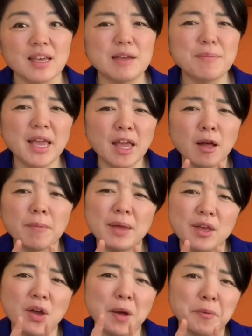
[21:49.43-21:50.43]
It may help
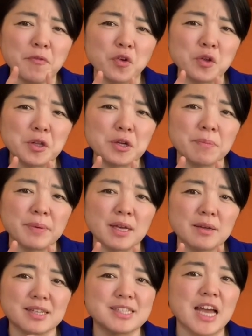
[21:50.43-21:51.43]
make you happy for a little
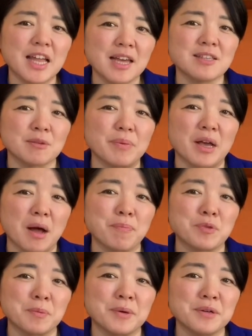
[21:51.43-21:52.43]
bit because I like to be
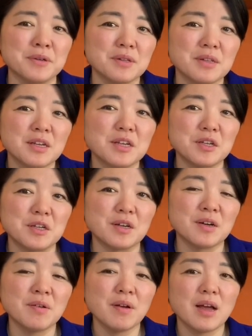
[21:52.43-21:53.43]
comfortable, you
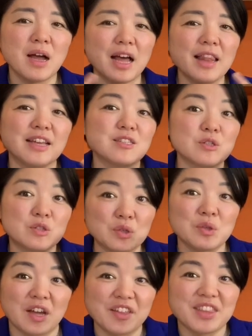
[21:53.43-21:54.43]
know? I like to
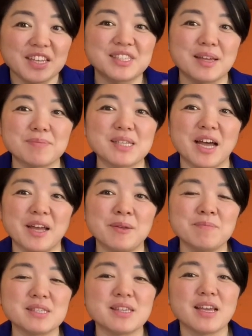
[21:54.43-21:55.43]
do nothing
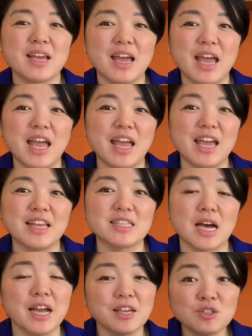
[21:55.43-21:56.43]
sometimes and
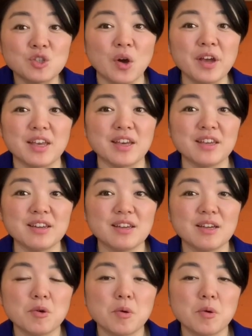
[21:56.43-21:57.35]
I enjoy it.